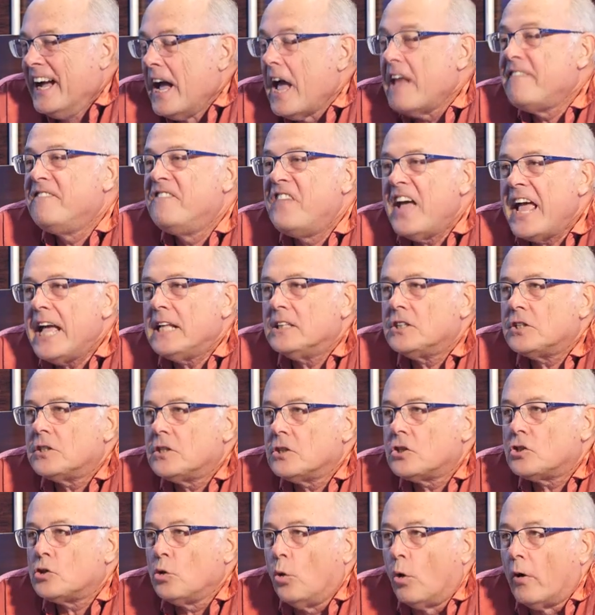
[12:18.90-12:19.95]
advance
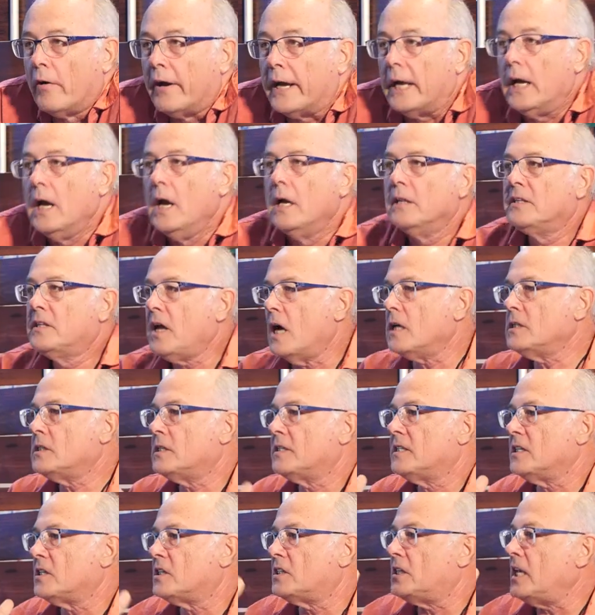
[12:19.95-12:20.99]
the story?
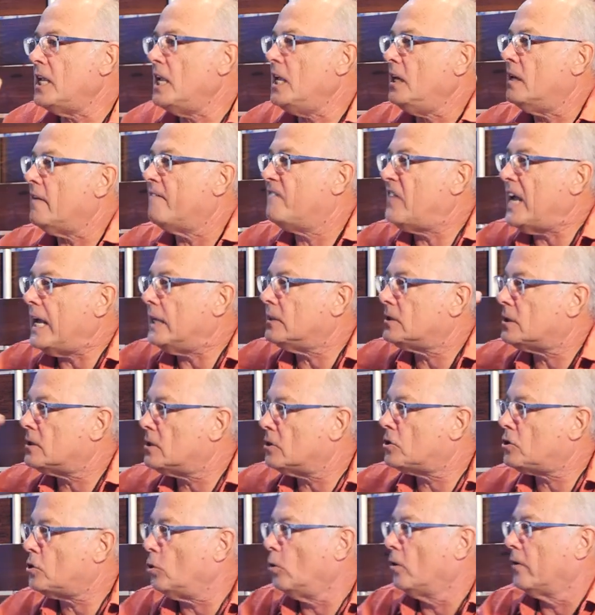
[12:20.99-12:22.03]
Does the scene advance
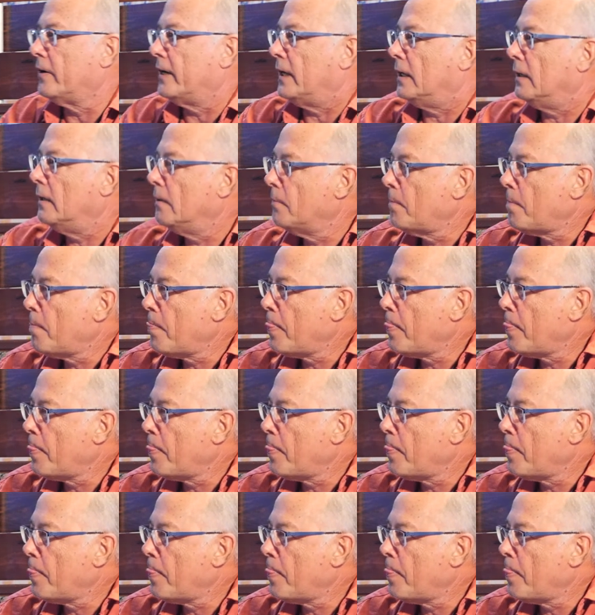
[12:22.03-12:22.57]
the story?